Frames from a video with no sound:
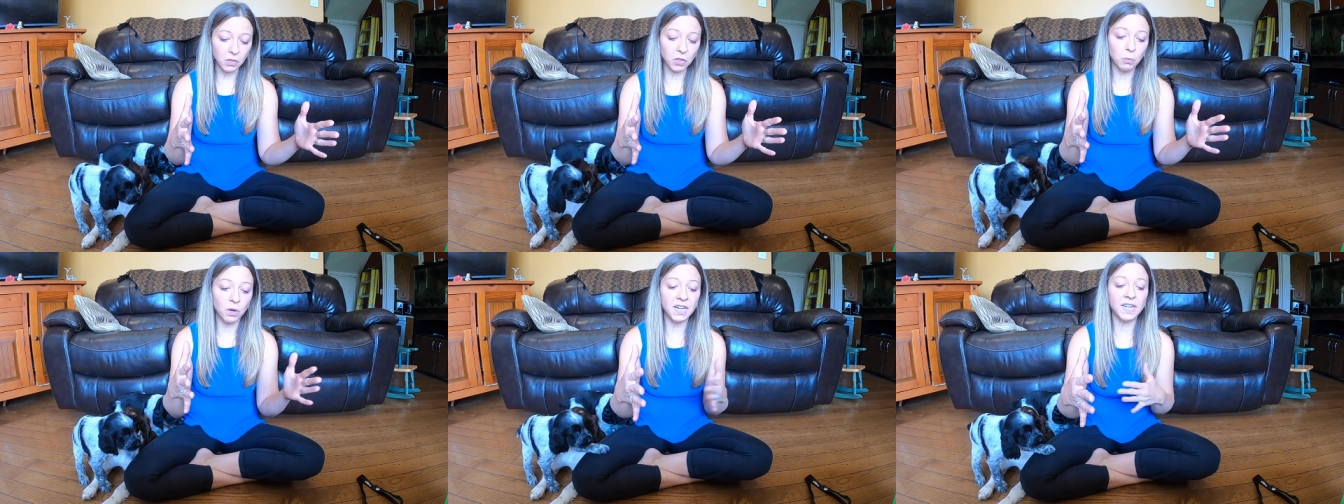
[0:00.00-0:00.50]

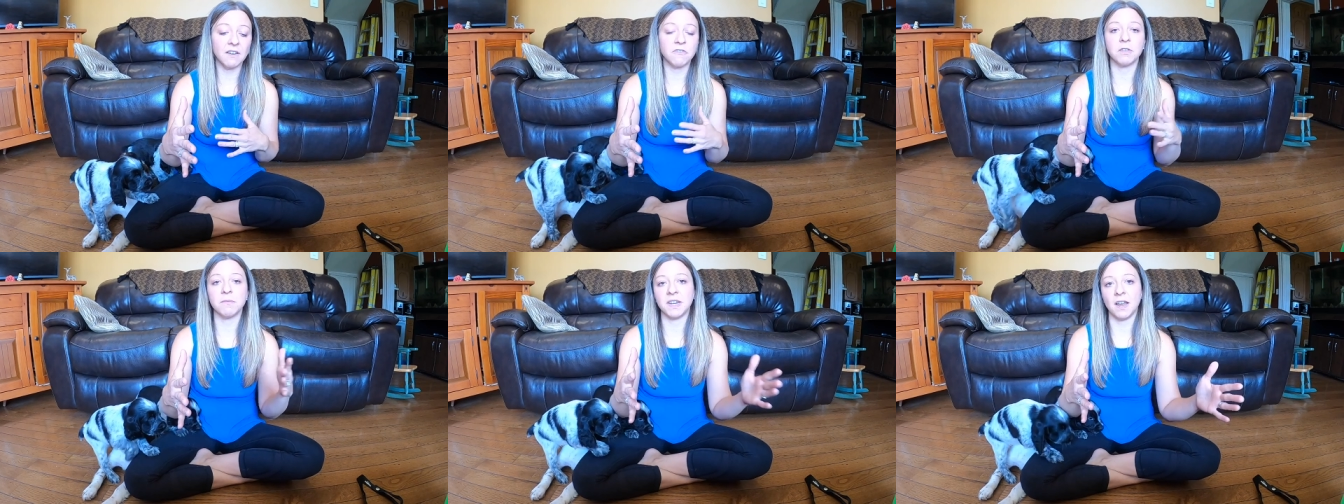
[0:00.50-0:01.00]
you want to
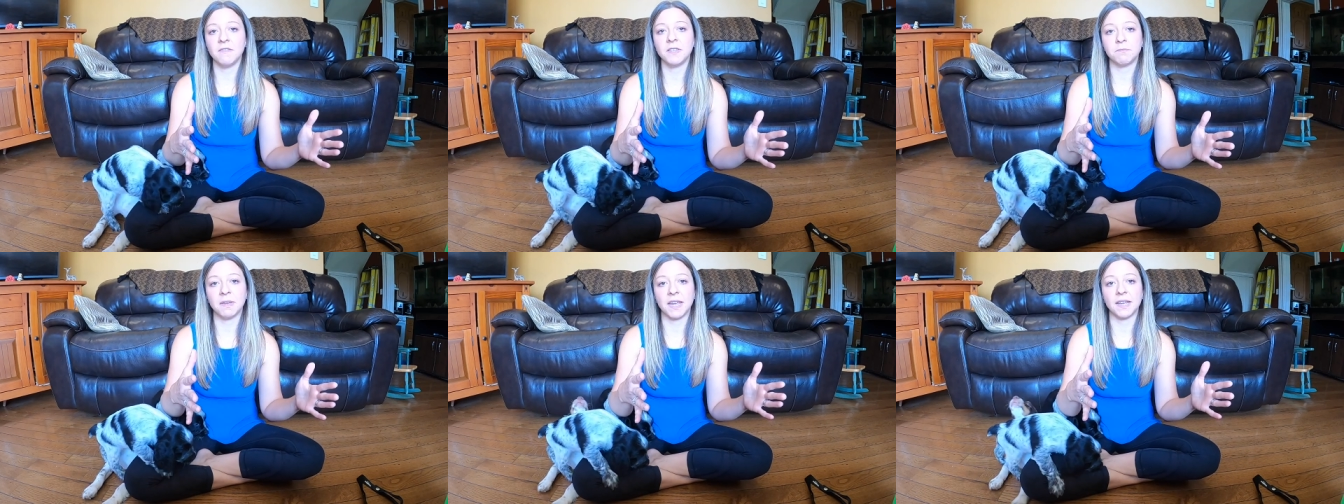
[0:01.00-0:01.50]
give them enough
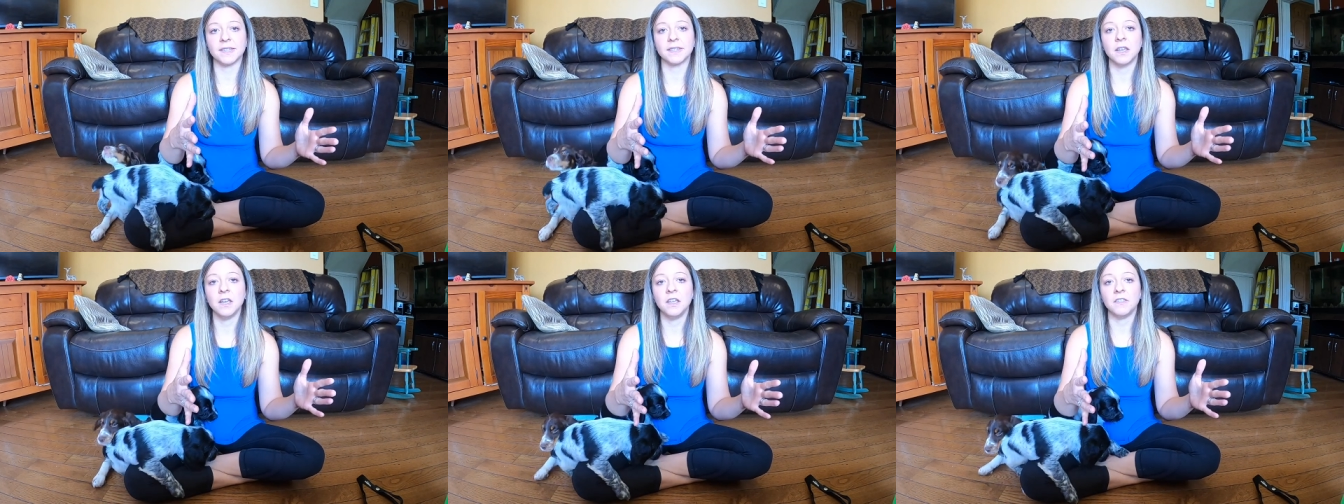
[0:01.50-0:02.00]

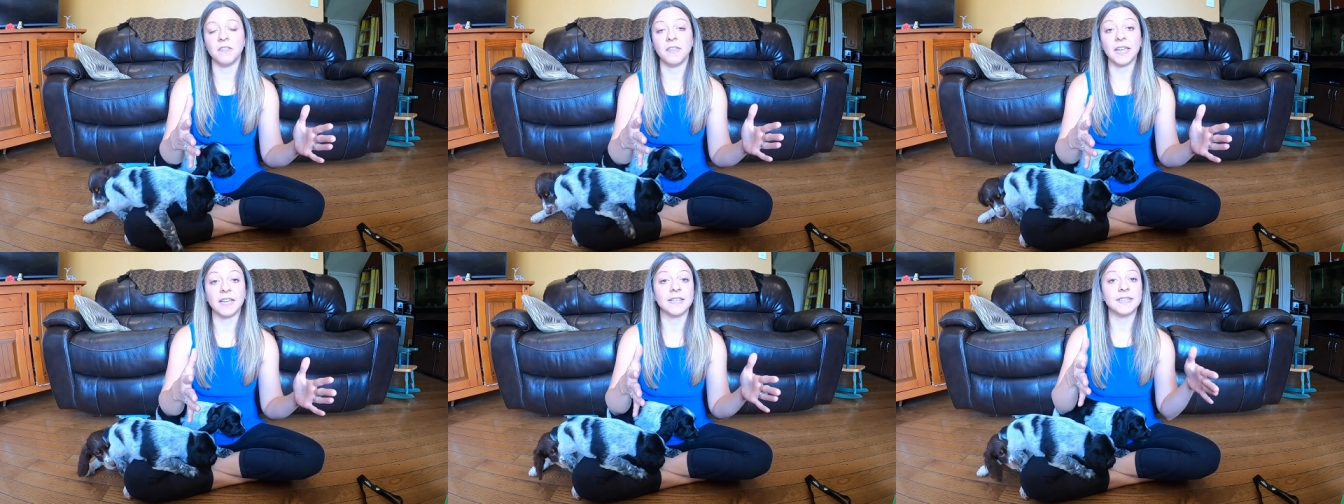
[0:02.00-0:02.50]
space that
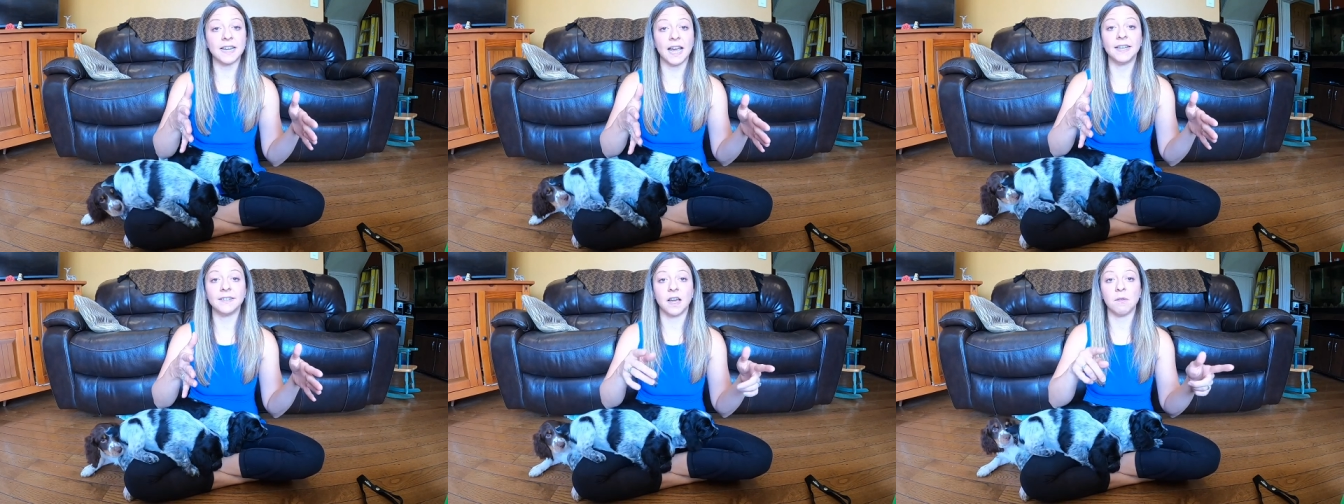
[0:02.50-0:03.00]
they can
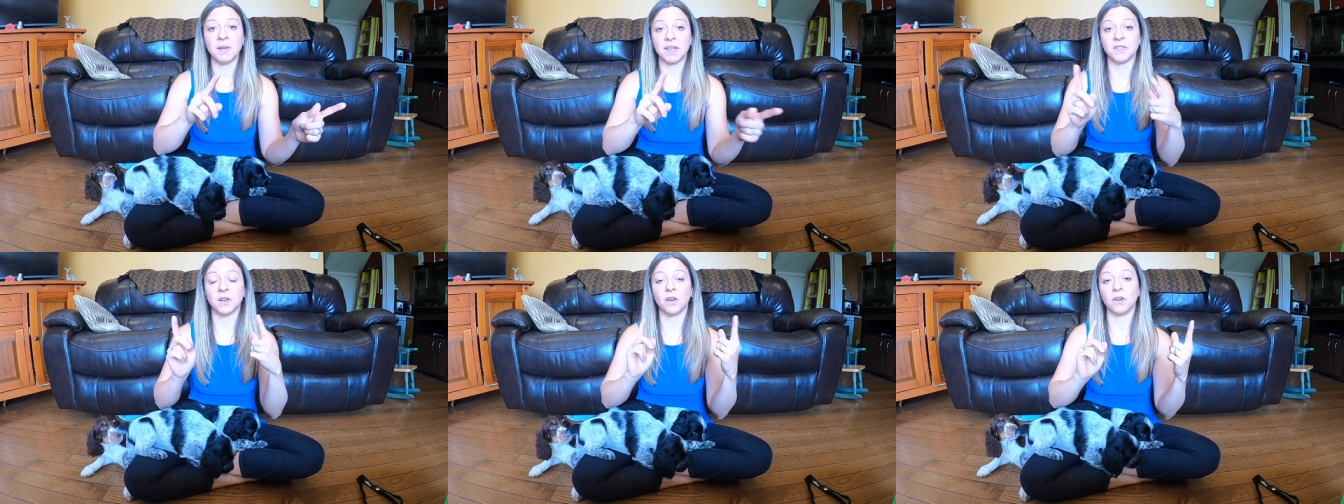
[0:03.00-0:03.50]
stand up
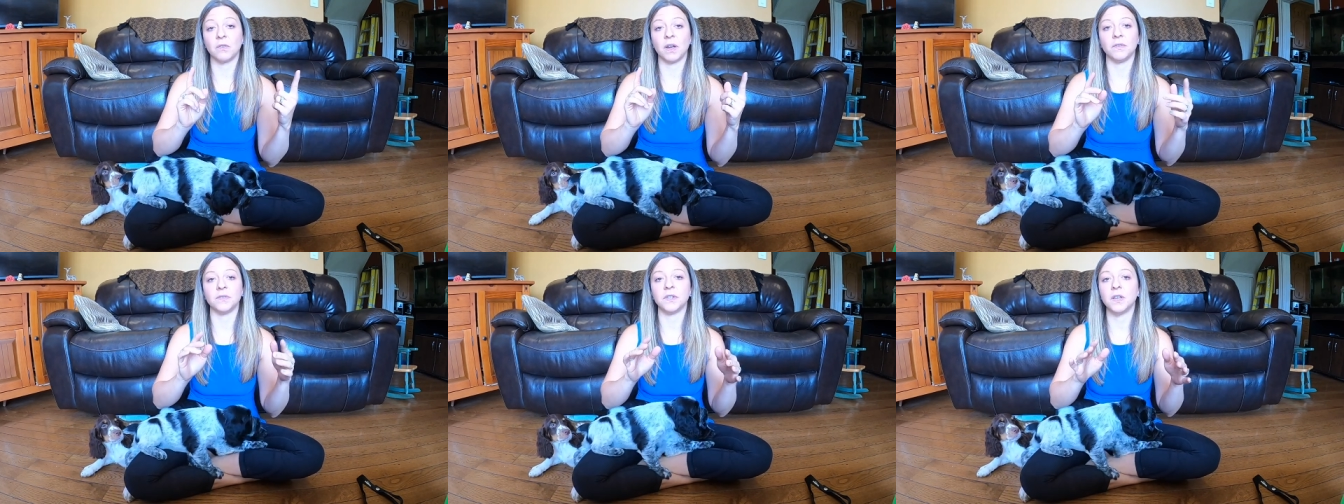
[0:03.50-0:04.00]
and turn
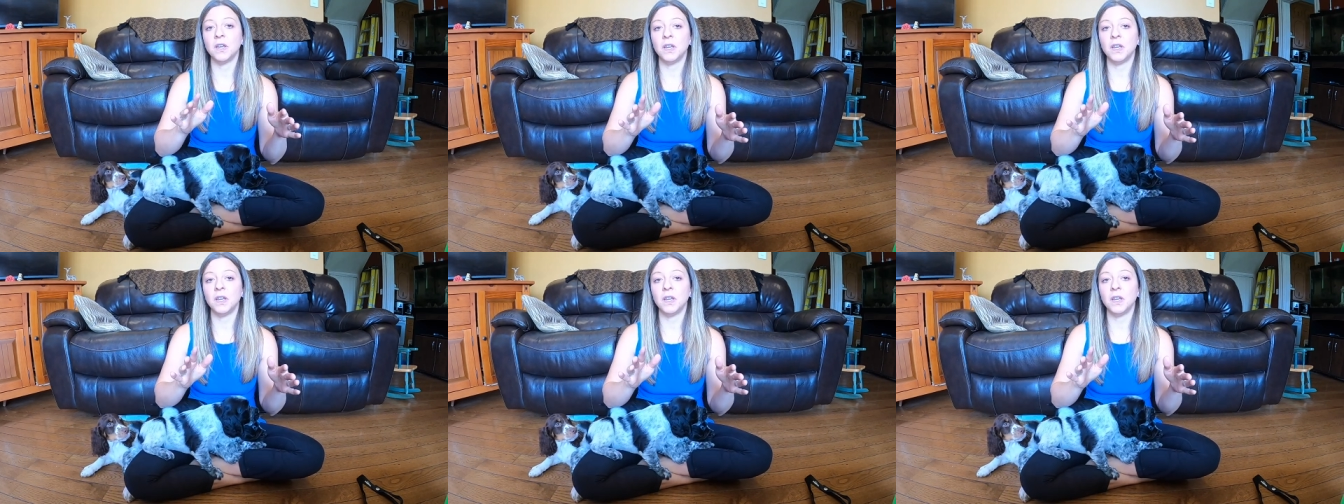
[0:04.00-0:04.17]
around.